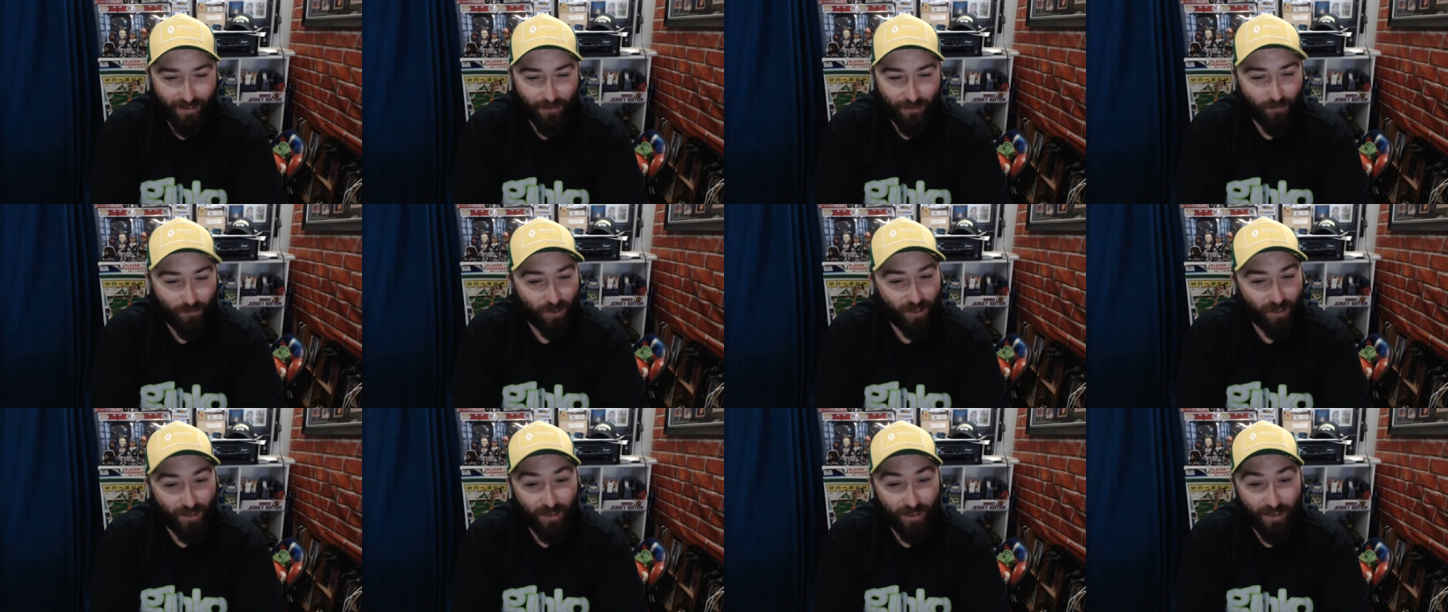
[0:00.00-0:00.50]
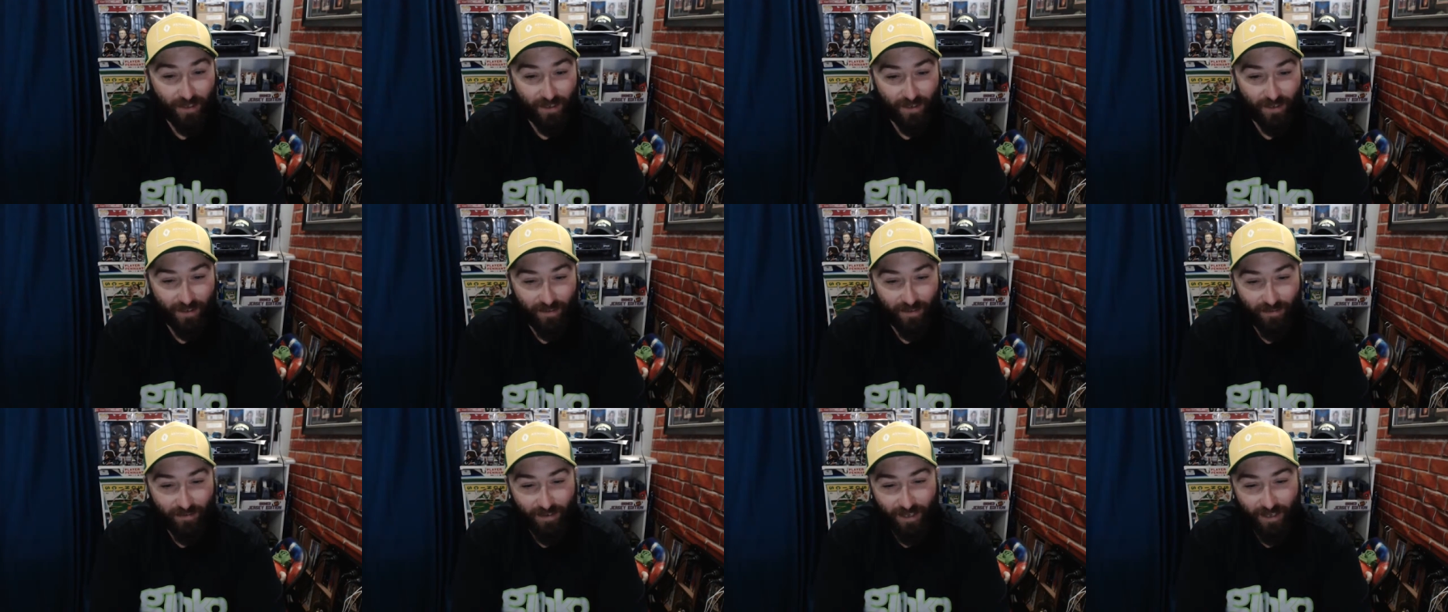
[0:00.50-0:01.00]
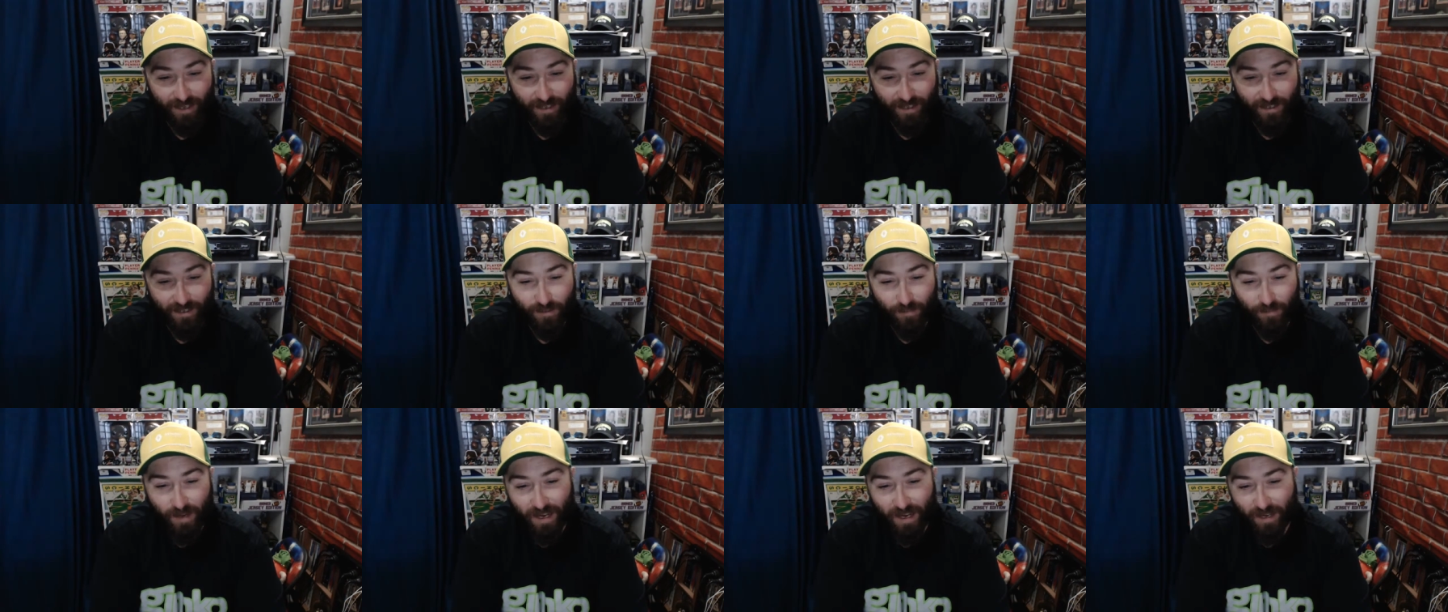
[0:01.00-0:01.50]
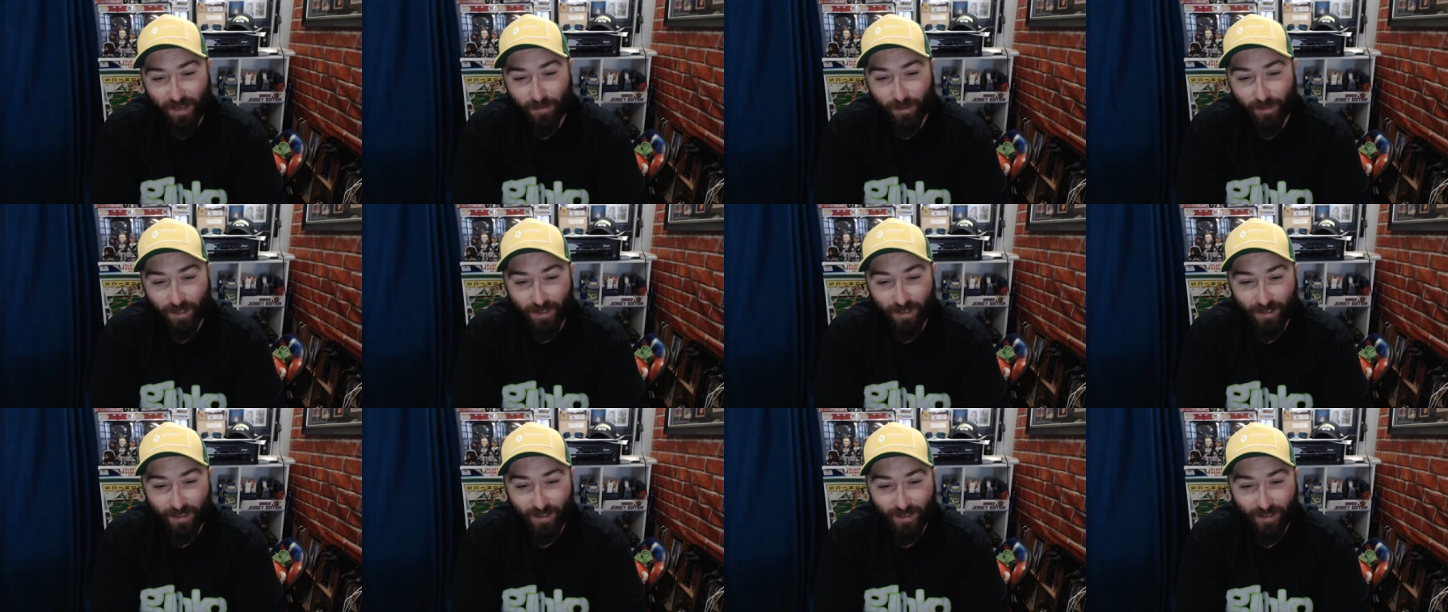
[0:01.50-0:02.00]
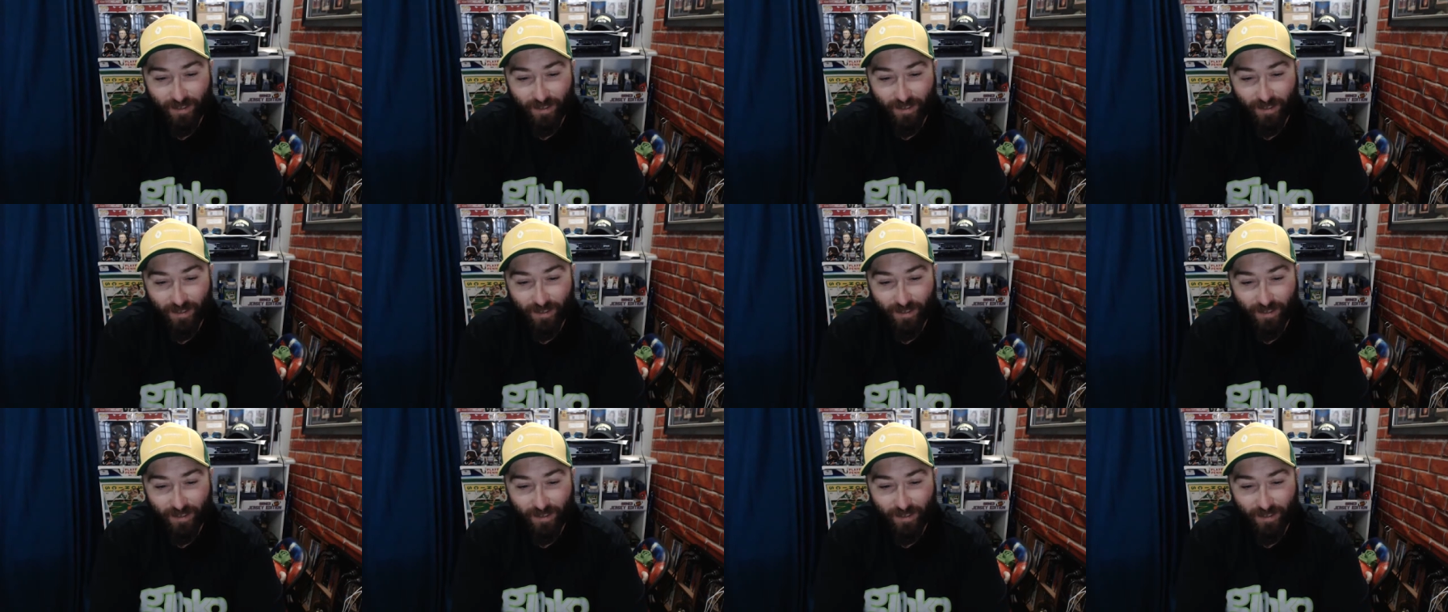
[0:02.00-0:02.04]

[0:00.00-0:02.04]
Obsidian, he reckons maybe